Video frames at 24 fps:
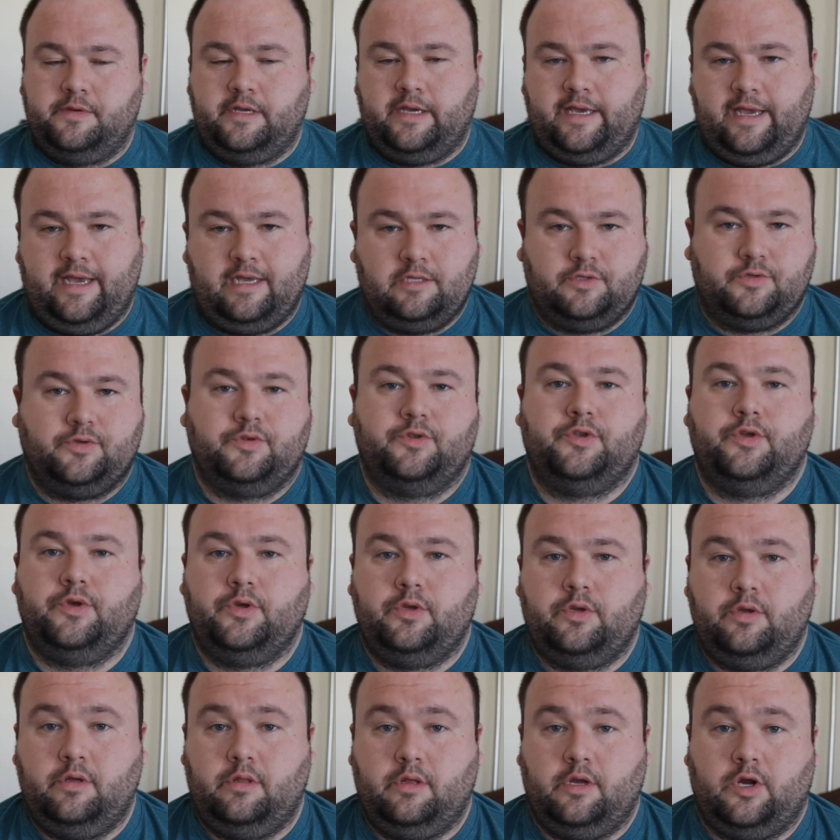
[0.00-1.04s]
canceled
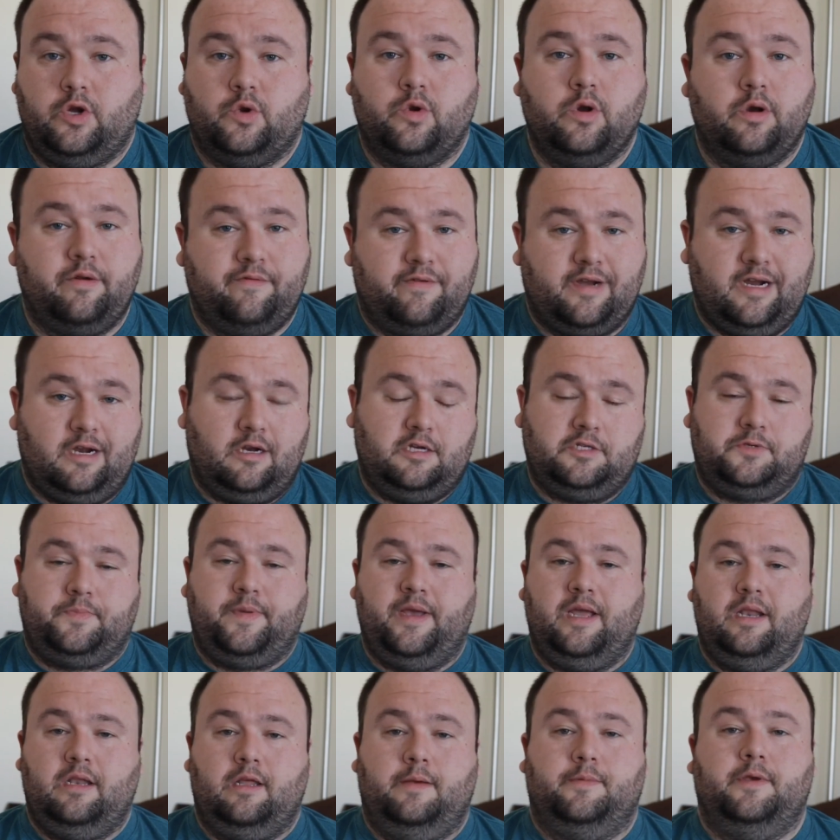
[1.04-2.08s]
due to the coronavirus
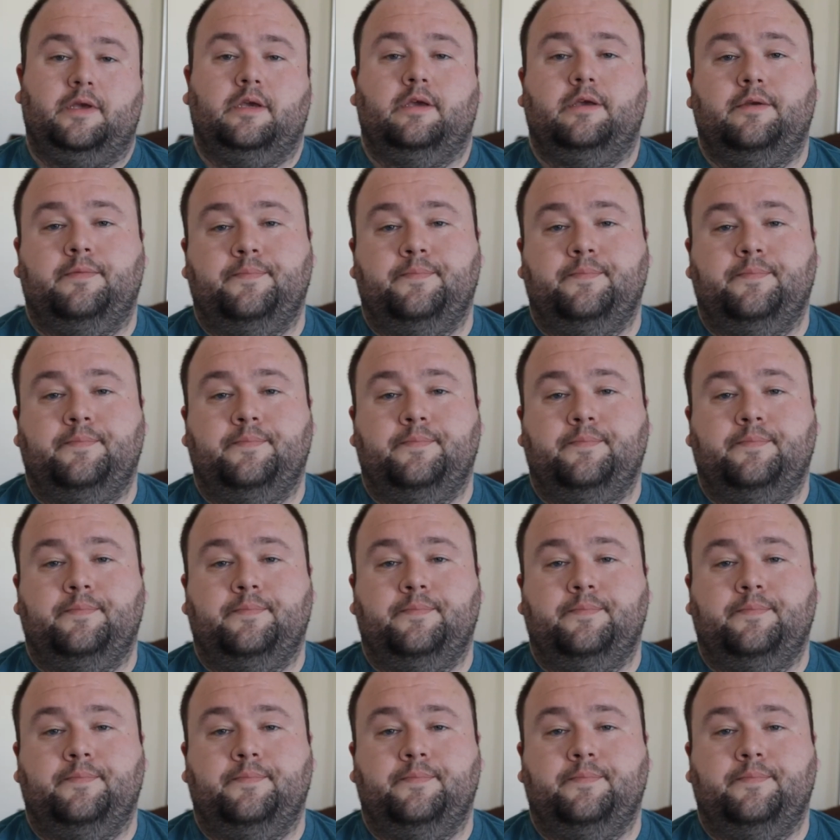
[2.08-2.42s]
pandemic.